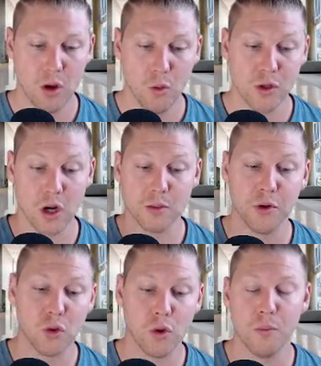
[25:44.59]
We talked
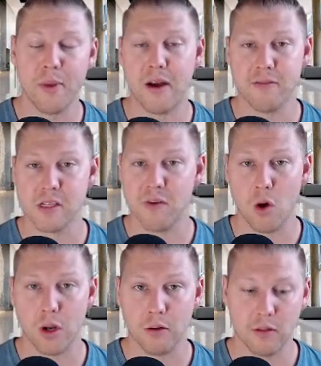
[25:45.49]
about the real benefits of
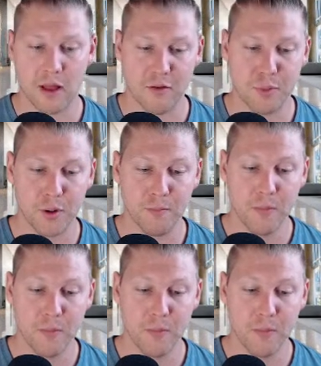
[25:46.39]
owning Livepeer.